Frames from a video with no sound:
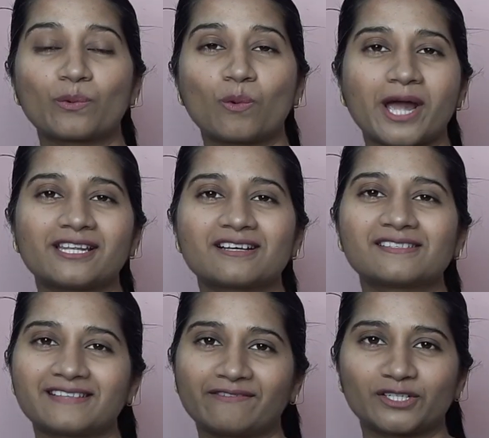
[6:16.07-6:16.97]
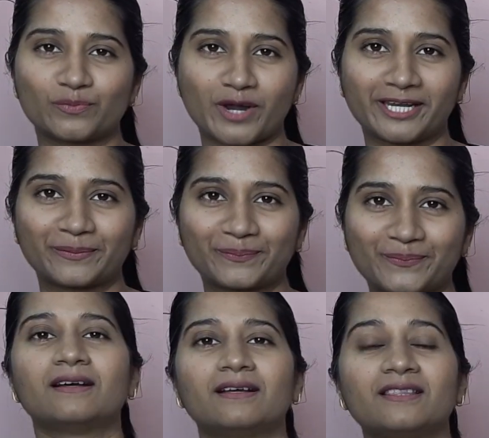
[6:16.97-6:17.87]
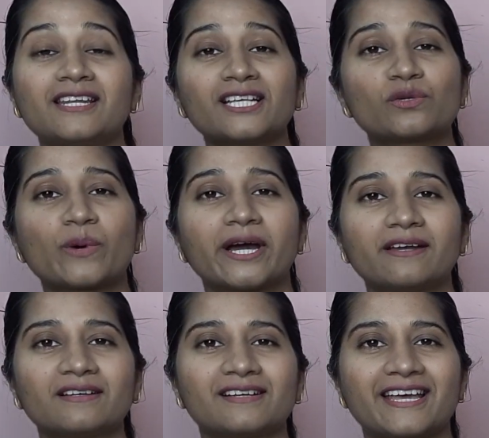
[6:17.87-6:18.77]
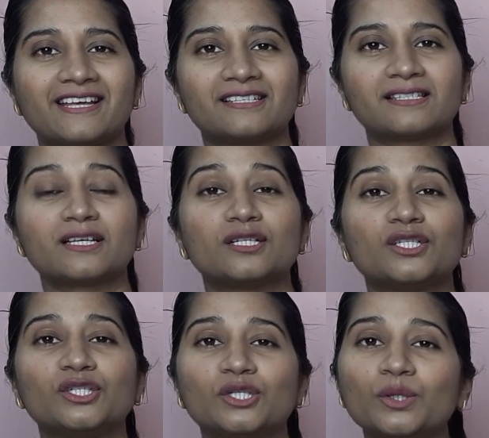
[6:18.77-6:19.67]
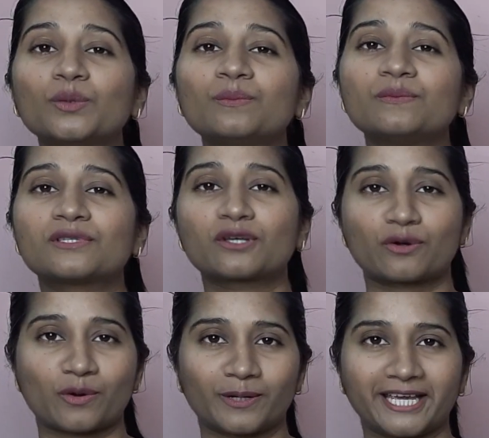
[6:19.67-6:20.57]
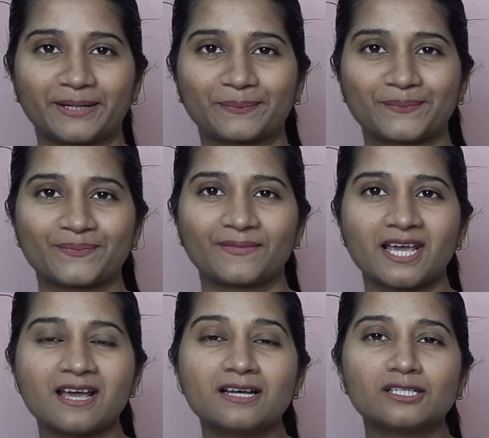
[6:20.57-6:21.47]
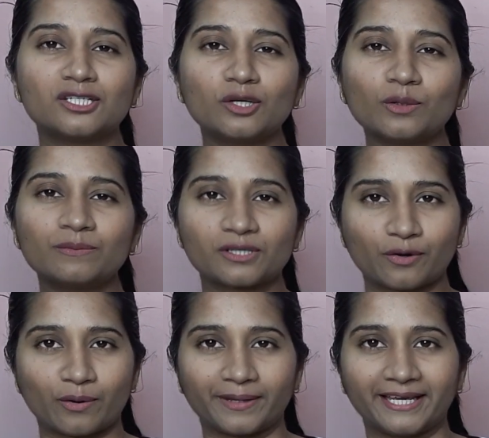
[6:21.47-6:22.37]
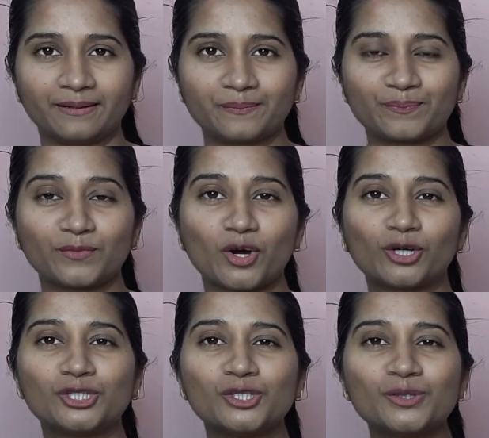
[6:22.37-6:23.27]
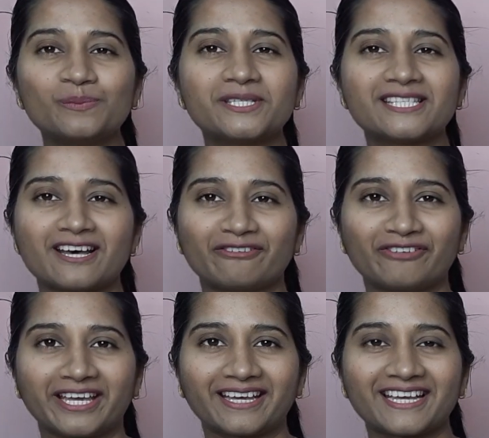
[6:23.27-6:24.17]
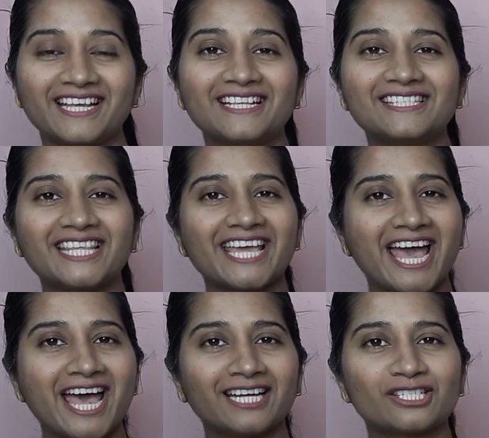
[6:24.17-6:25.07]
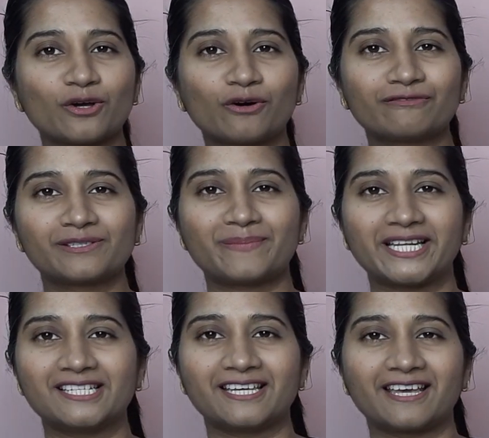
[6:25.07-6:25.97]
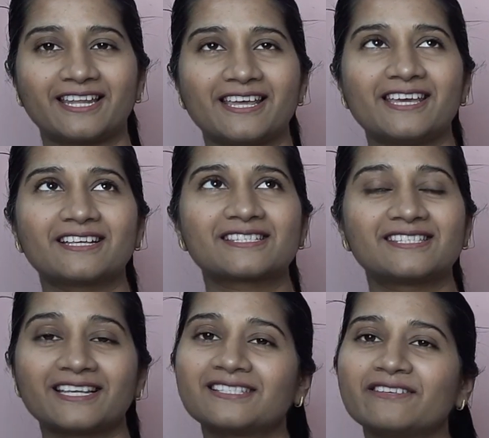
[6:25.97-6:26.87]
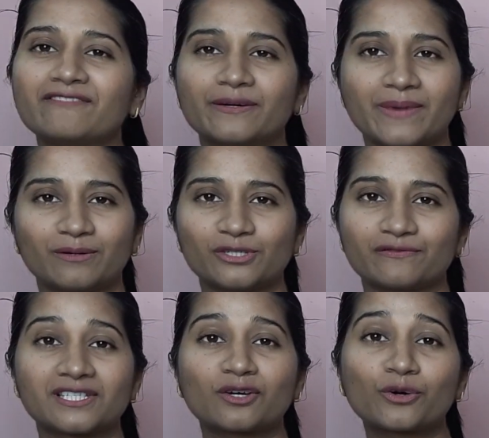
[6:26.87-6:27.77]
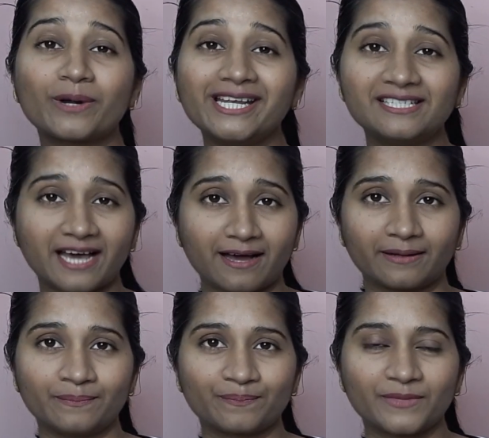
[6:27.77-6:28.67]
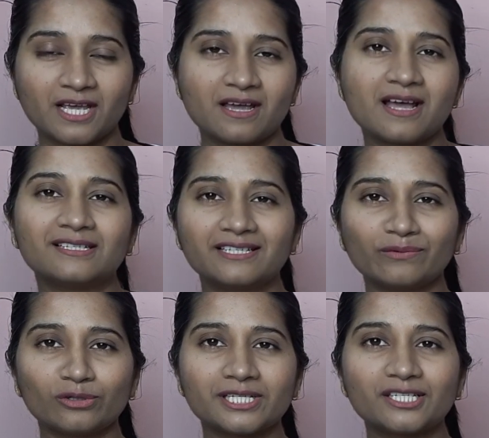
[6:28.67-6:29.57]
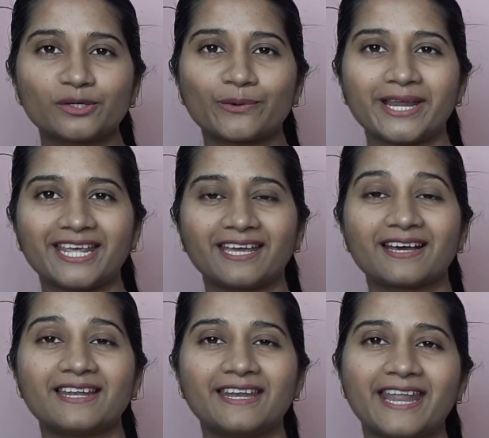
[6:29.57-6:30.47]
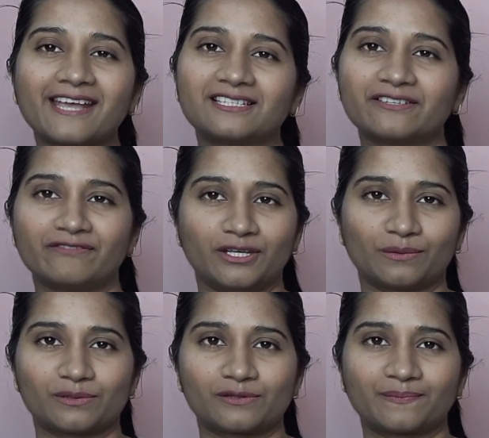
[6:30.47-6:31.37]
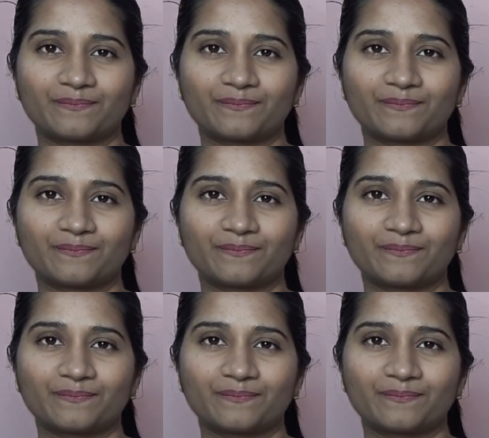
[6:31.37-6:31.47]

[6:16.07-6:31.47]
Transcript: white sandwich bread. The next word is doom scrolling. Doom scrolling or doom surfing is the act of spending an excessive amount of screen time devoted to reading negative news.